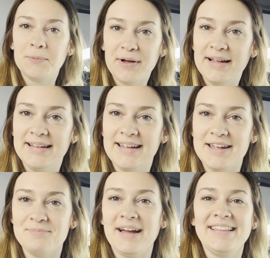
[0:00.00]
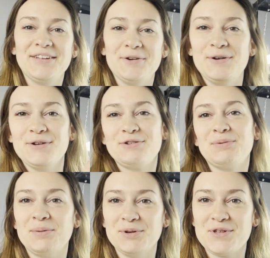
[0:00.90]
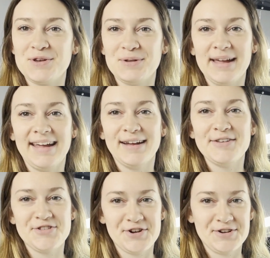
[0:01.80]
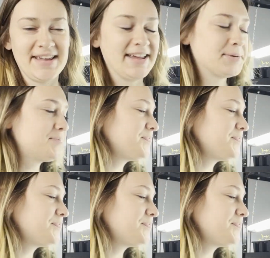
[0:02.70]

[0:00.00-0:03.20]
1 in my little troubleshooting journey.